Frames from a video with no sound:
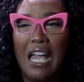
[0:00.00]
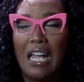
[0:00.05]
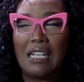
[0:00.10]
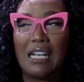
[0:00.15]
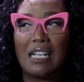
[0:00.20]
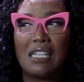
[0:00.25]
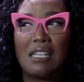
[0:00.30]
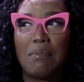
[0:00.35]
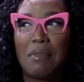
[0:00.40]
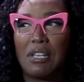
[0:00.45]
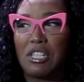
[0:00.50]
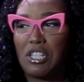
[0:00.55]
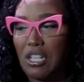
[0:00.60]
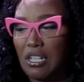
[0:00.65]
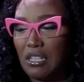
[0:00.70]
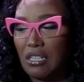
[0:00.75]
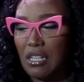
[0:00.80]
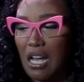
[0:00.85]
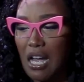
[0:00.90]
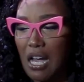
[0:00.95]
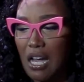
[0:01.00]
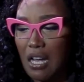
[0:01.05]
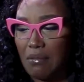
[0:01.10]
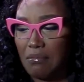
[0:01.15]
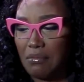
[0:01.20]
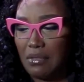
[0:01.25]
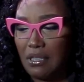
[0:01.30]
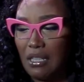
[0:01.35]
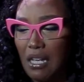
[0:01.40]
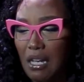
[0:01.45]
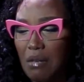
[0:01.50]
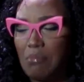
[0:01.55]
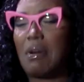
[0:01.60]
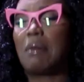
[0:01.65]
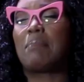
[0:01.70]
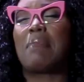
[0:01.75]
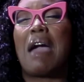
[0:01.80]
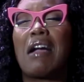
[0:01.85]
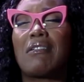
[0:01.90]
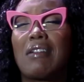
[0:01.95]
Not to mention my
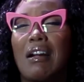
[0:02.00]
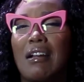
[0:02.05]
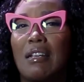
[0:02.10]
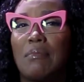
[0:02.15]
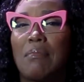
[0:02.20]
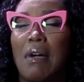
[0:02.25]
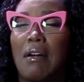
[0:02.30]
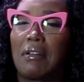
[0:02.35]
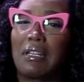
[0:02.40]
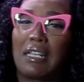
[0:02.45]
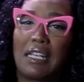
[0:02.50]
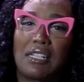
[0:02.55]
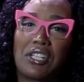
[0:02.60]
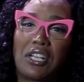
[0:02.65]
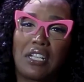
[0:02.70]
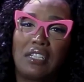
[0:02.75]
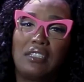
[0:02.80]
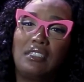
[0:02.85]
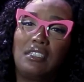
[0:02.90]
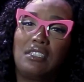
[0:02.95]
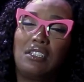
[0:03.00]
background in my religion.